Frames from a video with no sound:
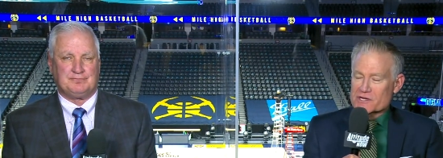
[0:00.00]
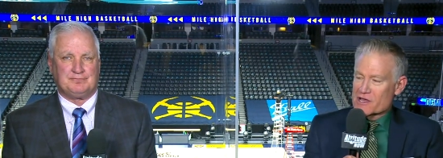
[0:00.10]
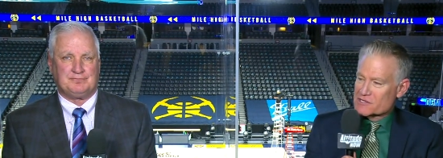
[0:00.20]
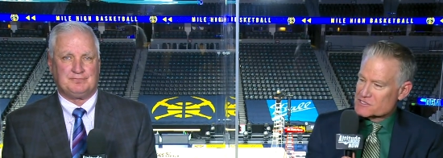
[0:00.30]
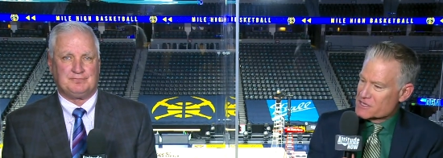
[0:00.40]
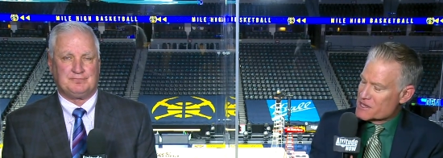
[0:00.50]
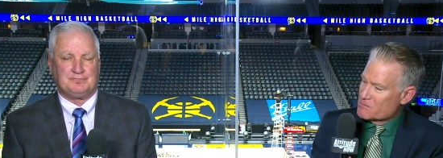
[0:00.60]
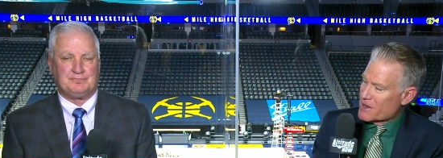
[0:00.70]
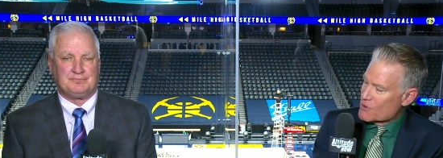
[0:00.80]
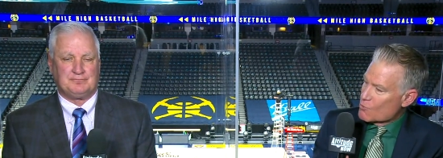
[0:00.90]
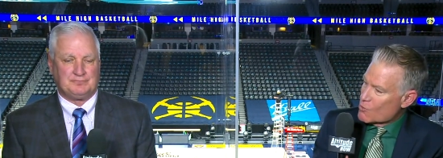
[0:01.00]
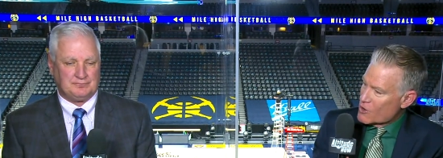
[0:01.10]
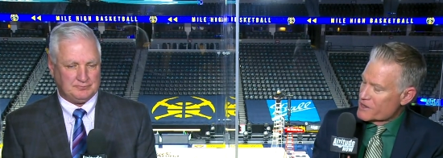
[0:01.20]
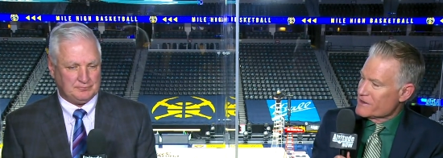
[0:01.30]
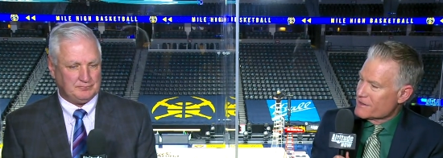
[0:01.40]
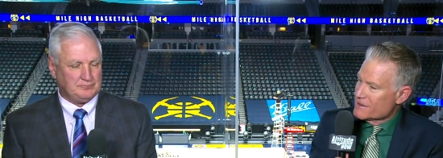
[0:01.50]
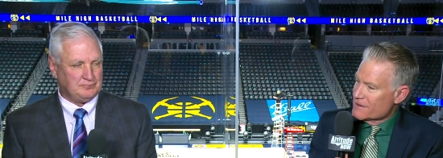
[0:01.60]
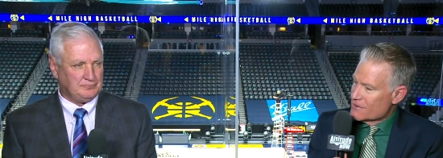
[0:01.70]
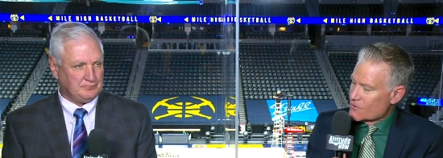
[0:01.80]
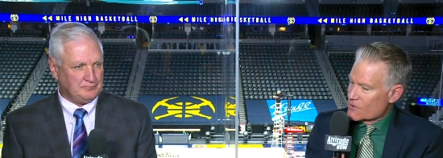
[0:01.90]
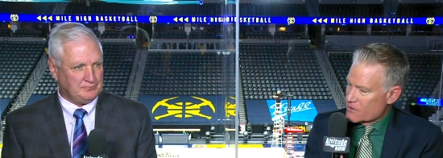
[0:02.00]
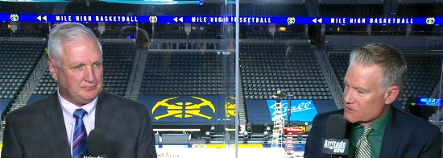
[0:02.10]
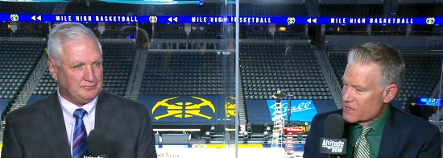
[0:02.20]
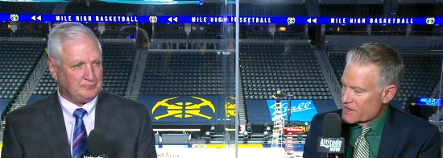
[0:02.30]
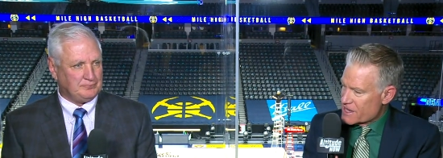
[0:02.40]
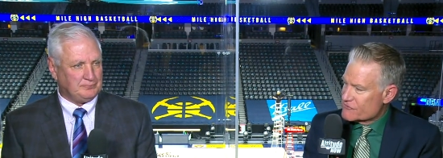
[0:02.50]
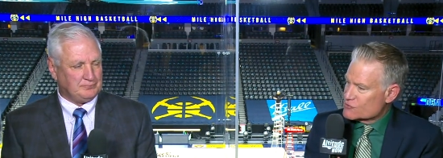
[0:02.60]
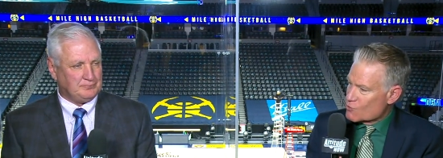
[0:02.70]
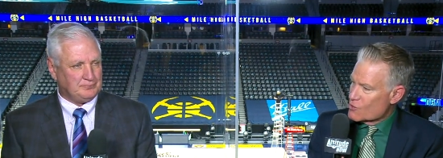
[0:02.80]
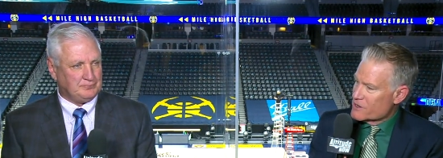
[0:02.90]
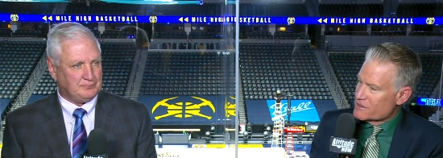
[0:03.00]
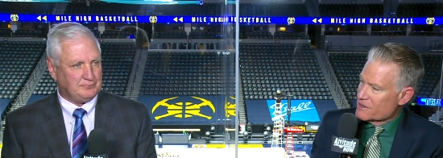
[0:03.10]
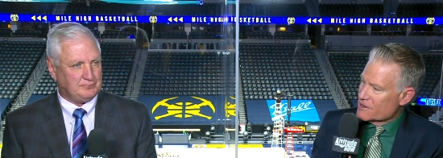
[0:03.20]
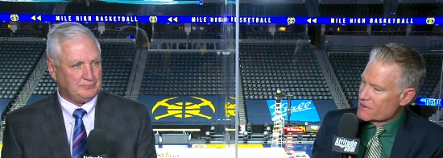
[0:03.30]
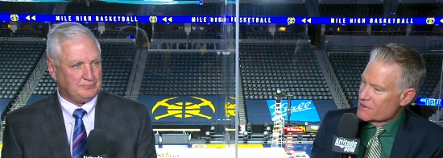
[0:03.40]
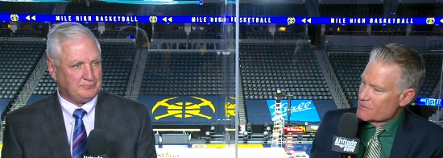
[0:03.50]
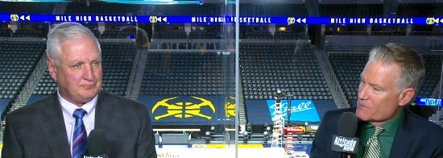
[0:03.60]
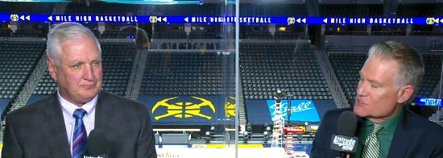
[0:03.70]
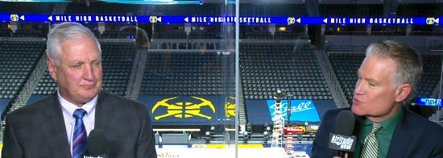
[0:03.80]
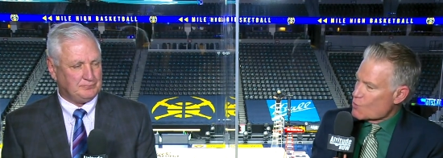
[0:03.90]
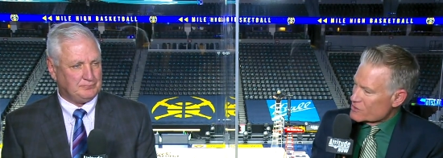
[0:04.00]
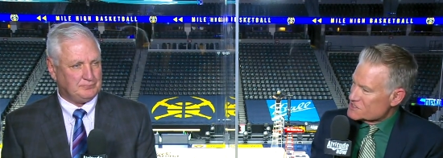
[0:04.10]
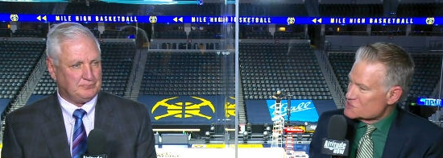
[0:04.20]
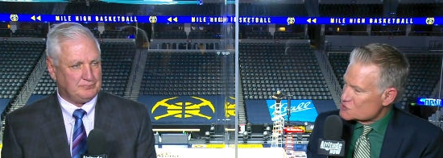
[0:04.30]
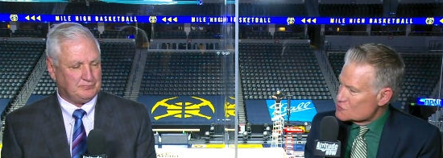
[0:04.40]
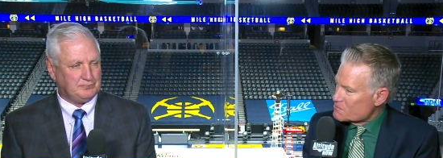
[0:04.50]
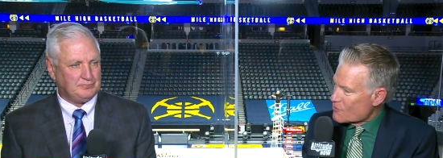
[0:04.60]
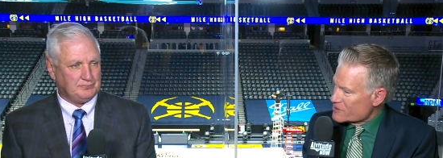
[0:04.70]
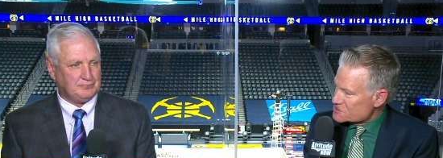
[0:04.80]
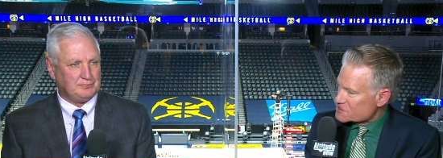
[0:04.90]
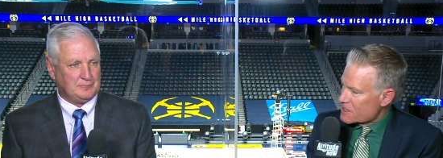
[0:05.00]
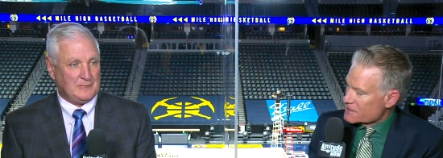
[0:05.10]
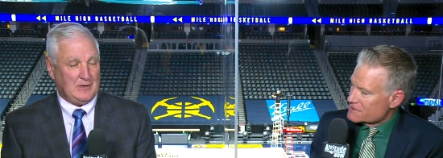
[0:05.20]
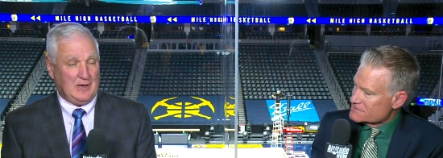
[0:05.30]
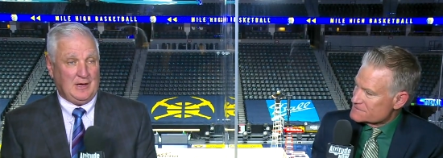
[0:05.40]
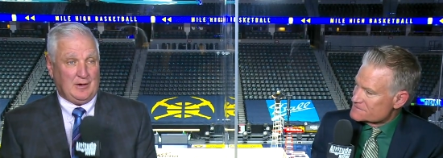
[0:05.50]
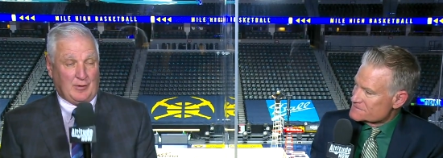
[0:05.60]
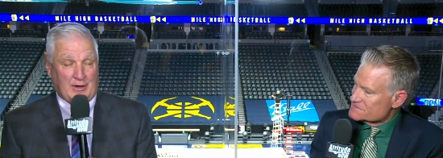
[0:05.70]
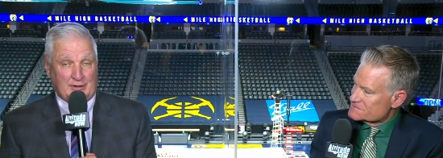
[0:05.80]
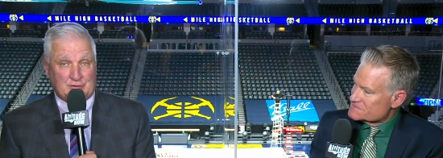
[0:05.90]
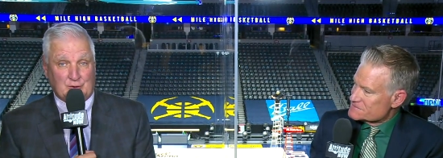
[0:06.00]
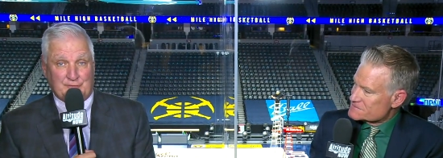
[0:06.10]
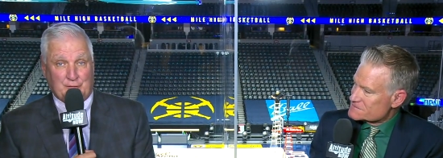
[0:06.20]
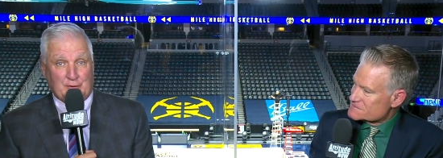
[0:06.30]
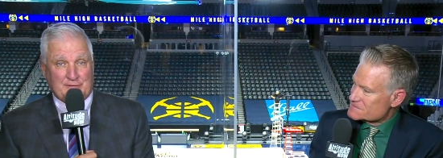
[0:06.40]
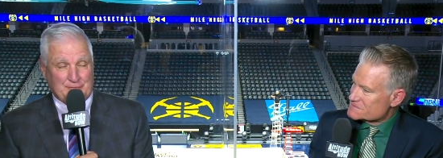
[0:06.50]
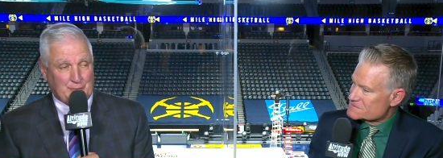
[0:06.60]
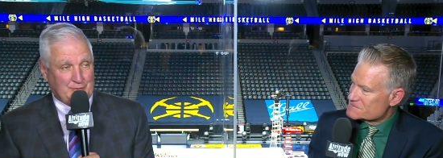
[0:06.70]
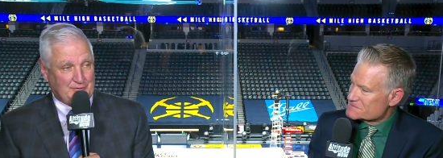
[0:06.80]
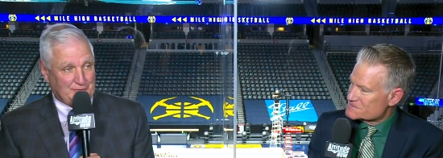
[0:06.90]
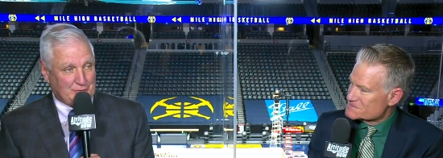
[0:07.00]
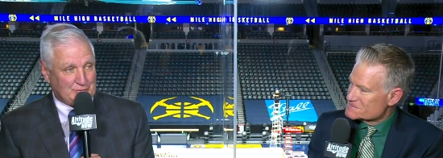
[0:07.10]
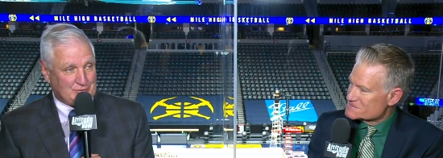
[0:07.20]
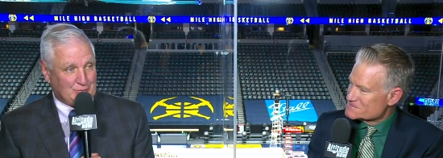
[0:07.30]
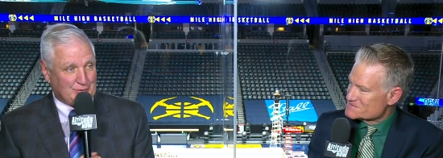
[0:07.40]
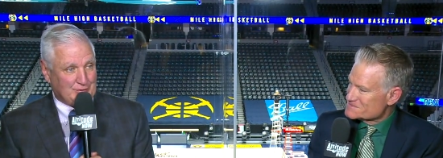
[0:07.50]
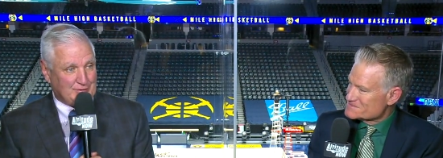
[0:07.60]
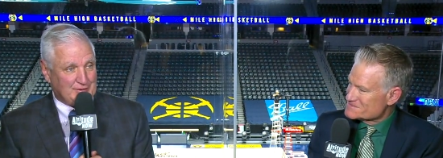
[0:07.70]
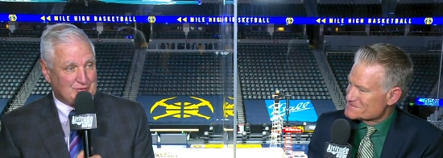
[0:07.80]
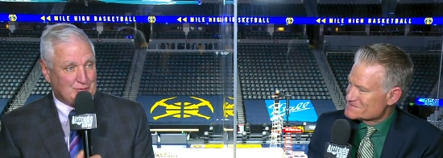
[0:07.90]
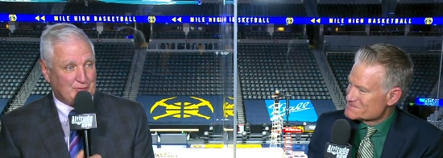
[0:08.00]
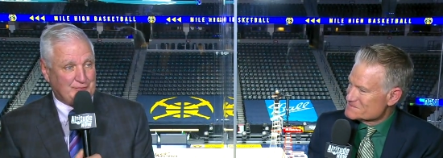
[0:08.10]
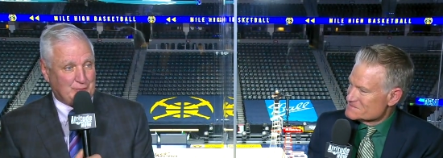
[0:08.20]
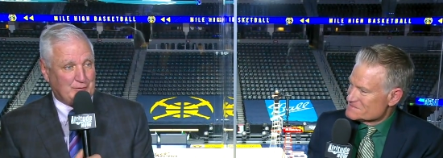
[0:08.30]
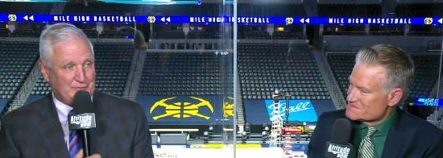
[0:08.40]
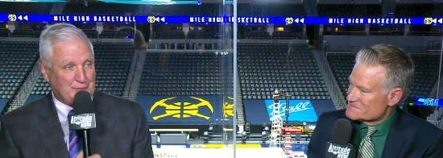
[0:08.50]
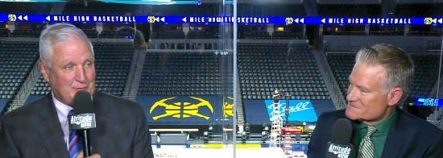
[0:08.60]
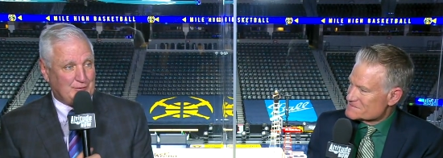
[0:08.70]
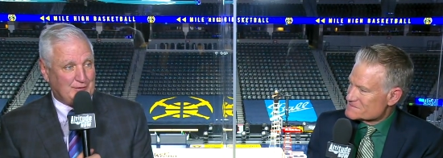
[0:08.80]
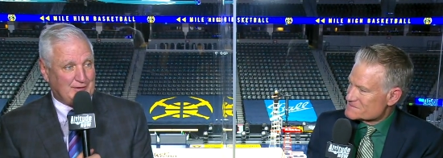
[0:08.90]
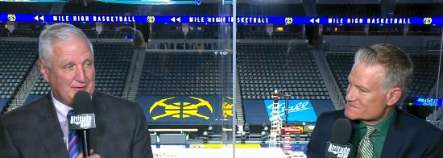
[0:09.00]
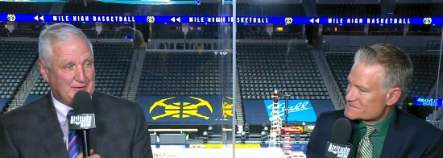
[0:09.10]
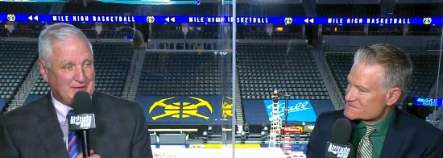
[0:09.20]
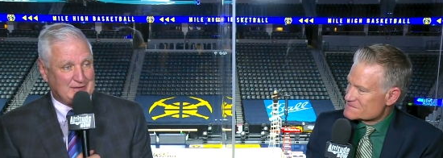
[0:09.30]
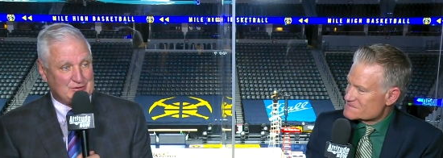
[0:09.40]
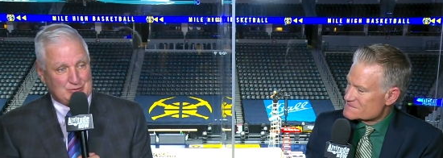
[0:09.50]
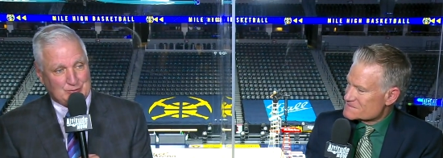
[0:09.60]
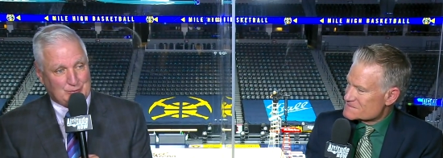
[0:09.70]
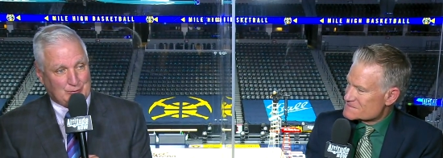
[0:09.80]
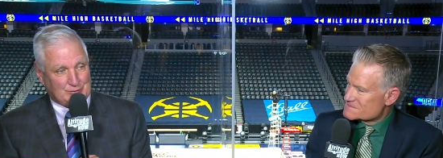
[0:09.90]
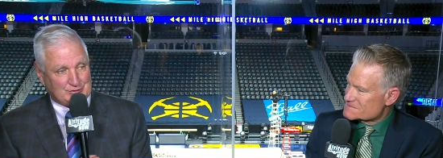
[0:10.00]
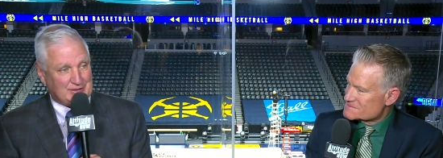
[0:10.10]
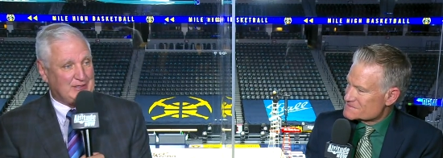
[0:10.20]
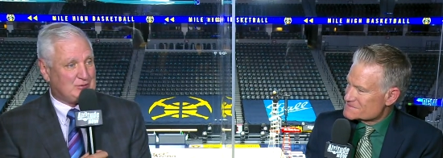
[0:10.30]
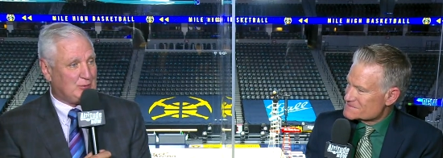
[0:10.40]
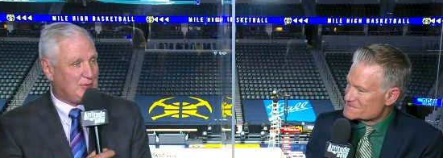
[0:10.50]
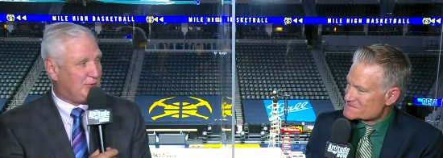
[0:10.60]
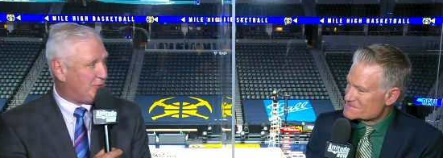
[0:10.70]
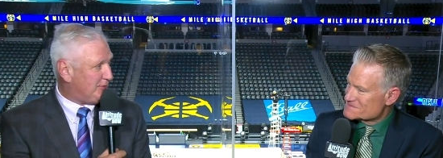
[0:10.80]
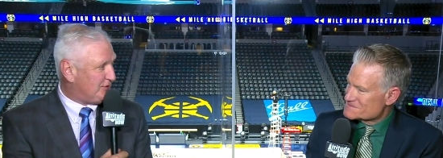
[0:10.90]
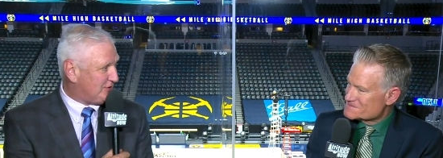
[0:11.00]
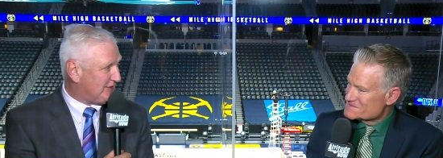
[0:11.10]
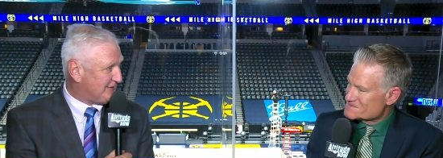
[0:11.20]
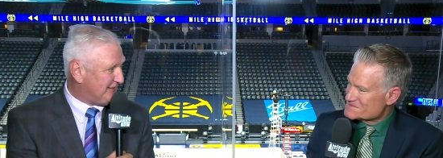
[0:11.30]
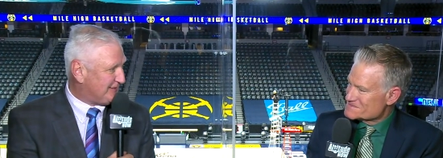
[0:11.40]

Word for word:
Speaker 1: Nuggets led by one, or, or led after one, uh, by 22 points, Scott.
Speaker 2: Well, they scored 44 in the first quarter. They scored 44 in the next two quarters, and they scored 36 in the